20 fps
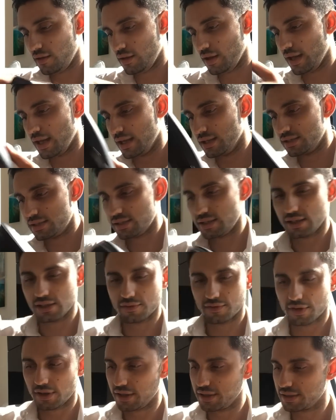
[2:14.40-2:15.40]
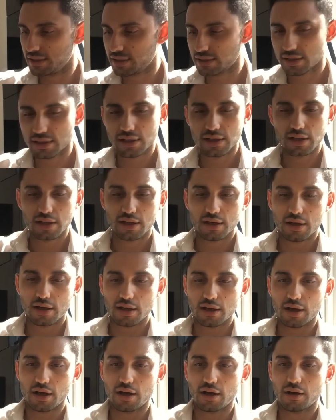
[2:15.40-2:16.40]
ANC device.
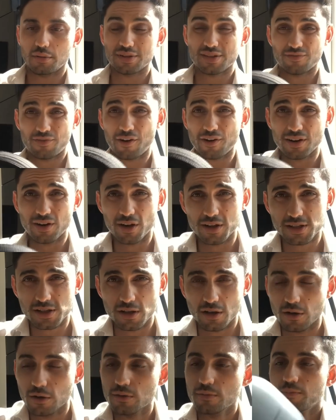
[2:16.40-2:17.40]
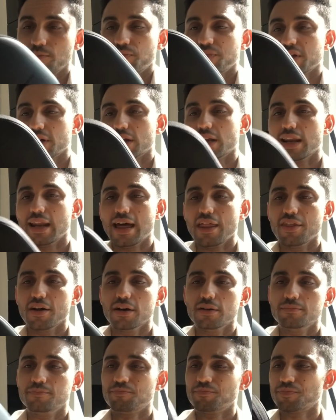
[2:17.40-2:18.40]
It's very nice though, like a
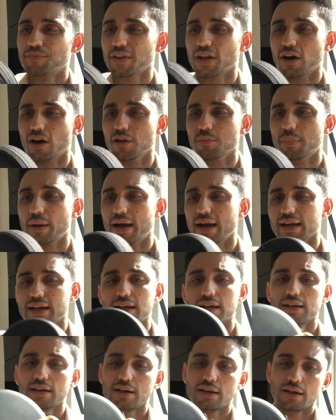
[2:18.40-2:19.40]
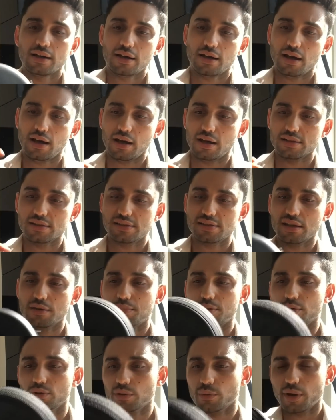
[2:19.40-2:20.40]
leather hardback,
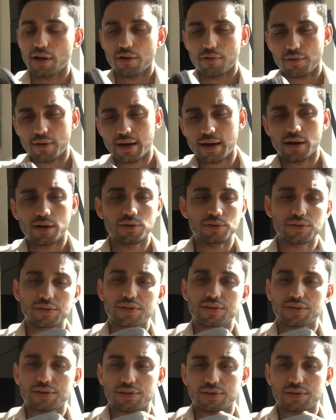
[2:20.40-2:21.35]
zip all the way around.